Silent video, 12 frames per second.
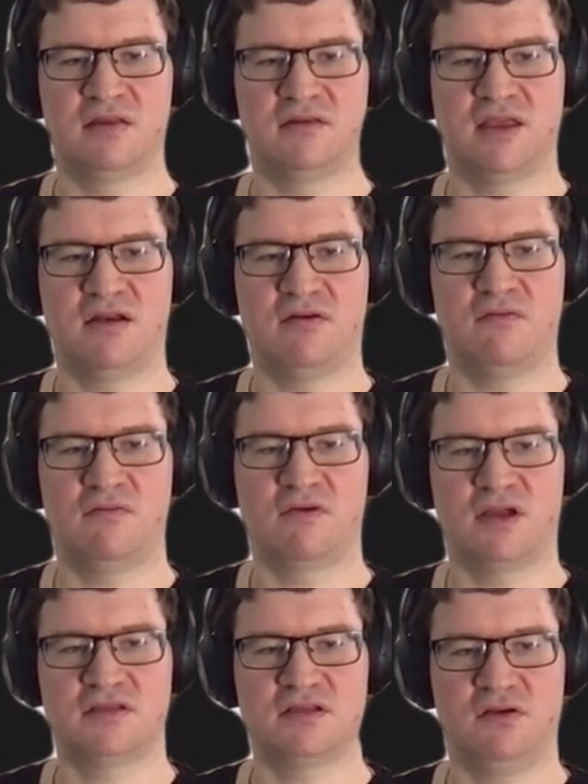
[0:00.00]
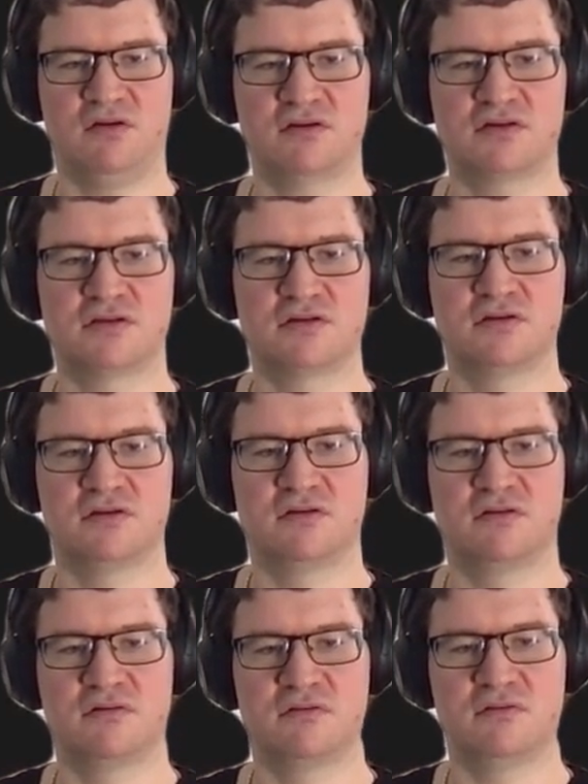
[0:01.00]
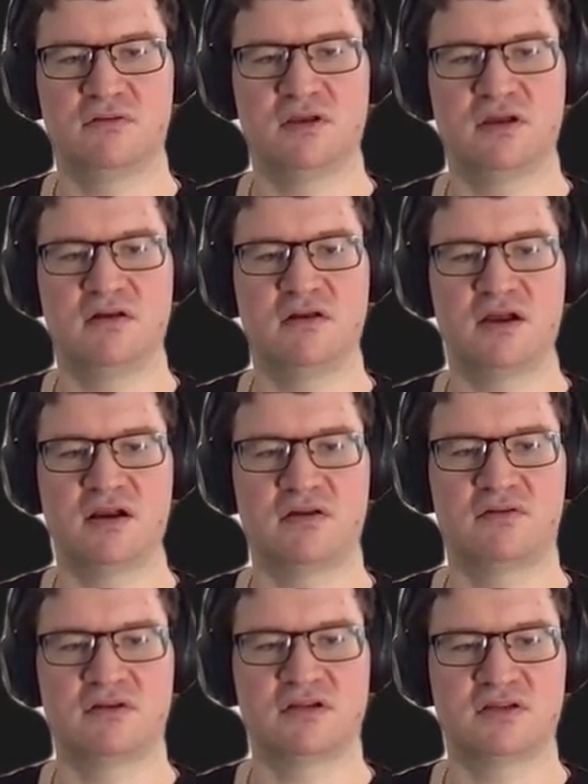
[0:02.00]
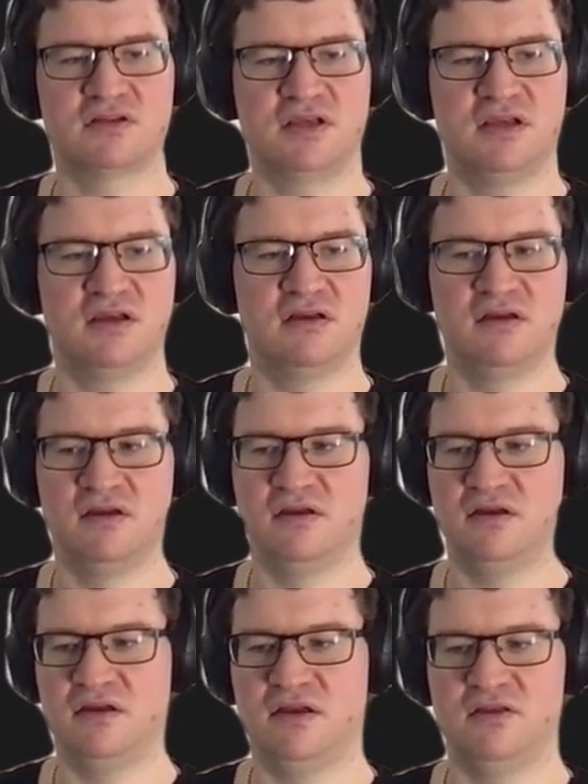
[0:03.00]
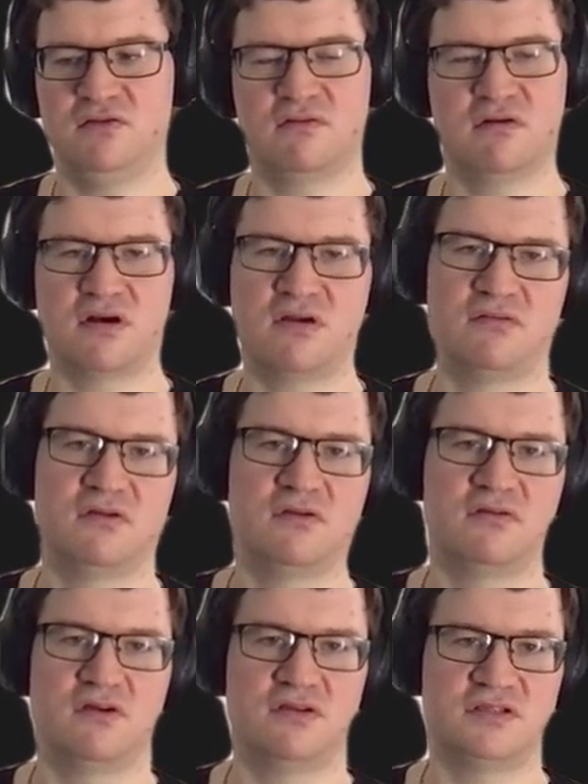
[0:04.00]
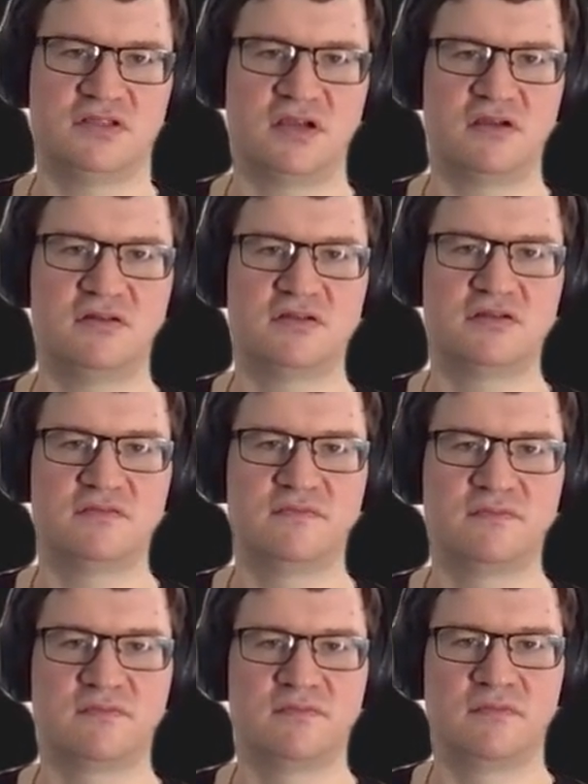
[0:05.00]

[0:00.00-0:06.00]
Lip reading: And then writes the logs to the directory. And you see, it took around 30 seconds.